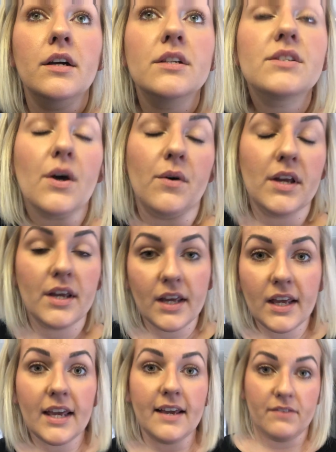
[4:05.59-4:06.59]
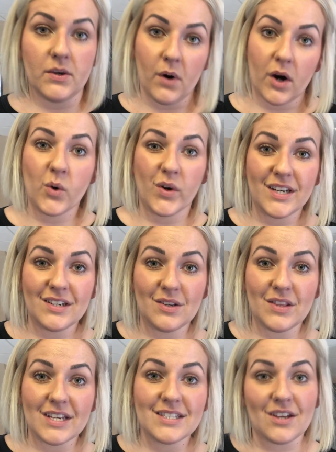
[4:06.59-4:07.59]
So if you are going to do this,